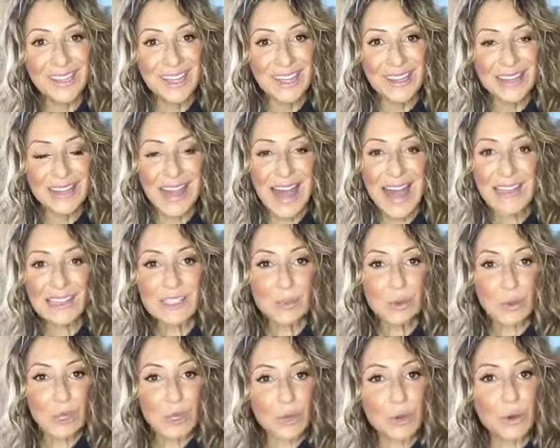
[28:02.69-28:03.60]
that's
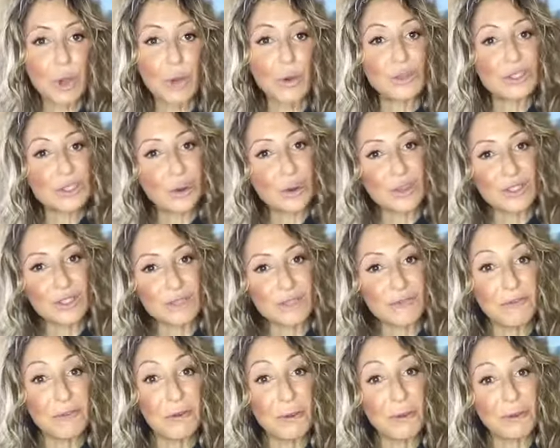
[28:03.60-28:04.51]
when you go towards the
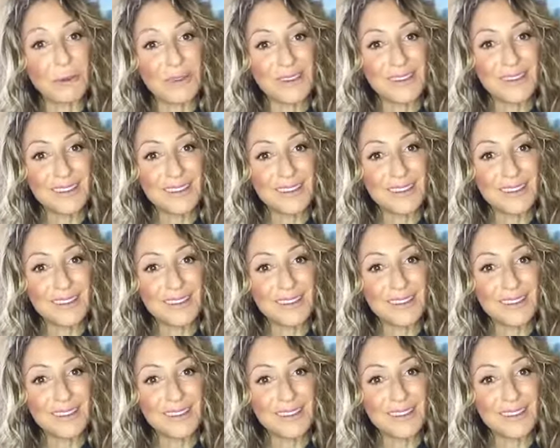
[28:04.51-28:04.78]
food.